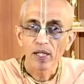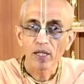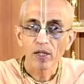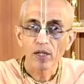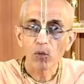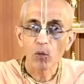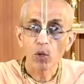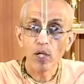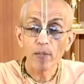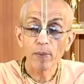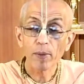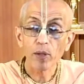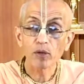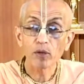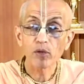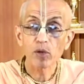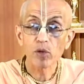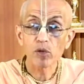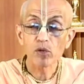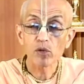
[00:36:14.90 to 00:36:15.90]
Now, what
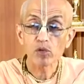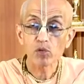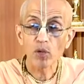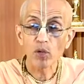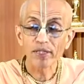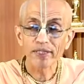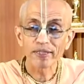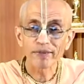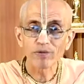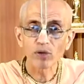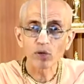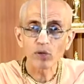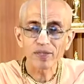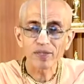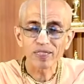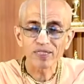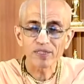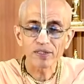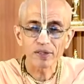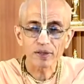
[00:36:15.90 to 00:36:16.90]
about those who are
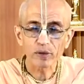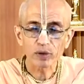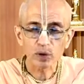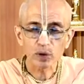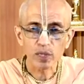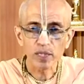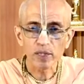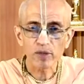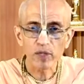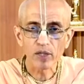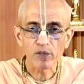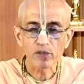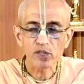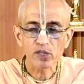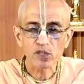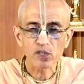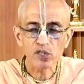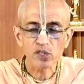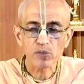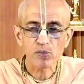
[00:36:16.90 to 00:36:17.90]
devotees in the Krishna
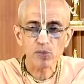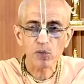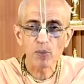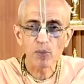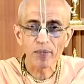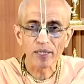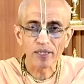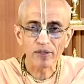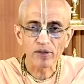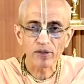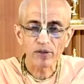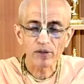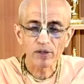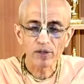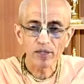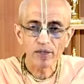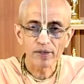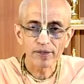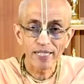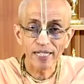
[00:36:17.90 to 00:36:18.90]
consciousness movement,
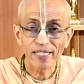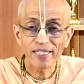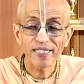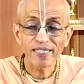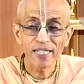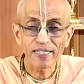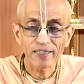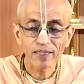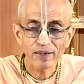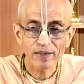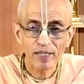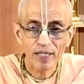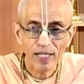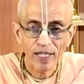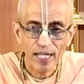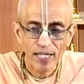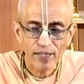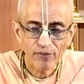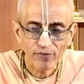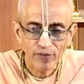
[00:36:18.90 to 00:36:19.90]
dedicated their
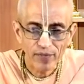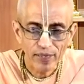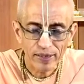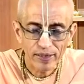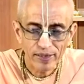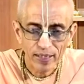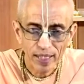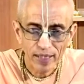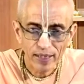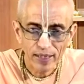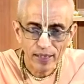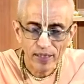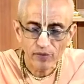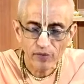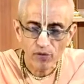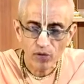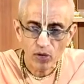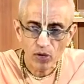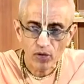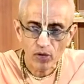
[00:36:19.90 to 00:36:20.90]
life entirely
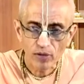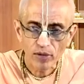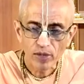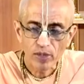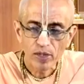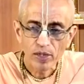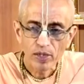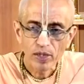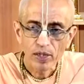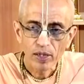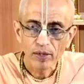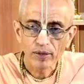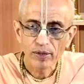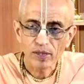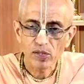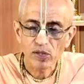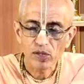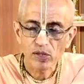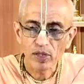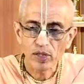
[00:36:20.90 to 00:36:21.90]
for
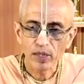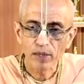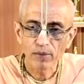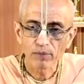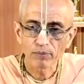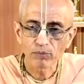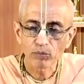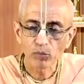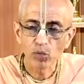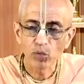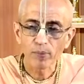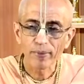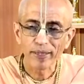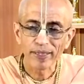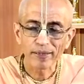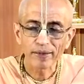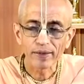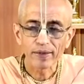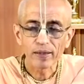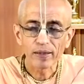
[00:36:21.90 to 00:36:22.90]
this uh,
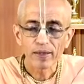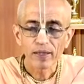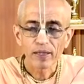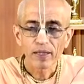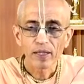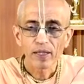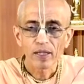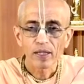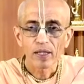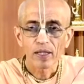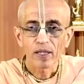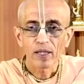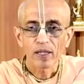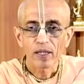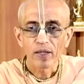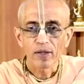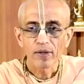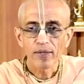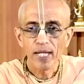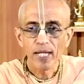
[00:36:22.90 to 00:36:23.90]
movement?
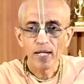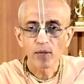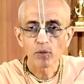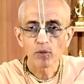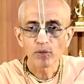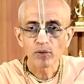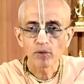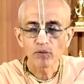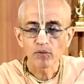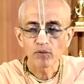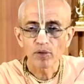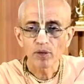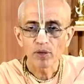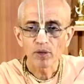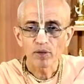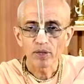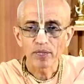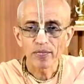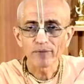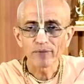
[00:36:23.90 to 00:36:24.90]
Now,
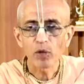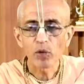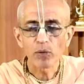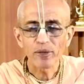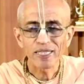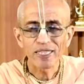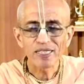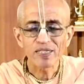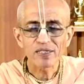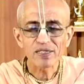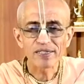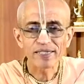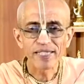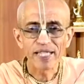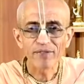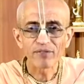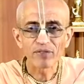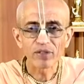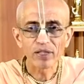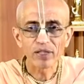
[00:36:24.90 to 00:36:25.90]
devotees
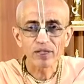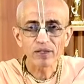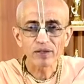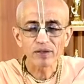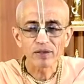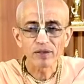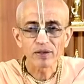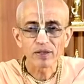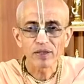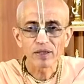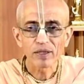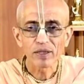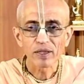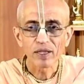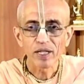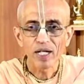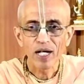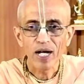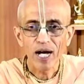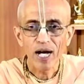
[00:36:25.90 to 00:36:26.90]
never
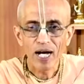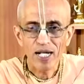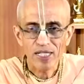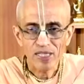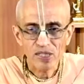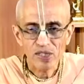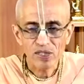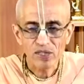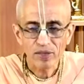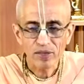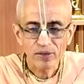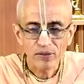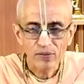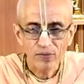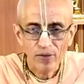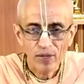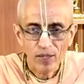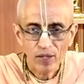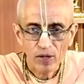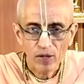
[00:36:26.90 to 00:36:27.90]
ask
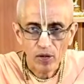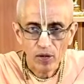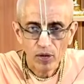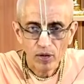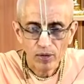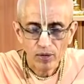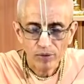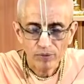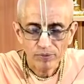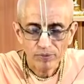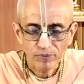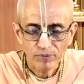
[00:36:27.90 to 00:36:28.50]
or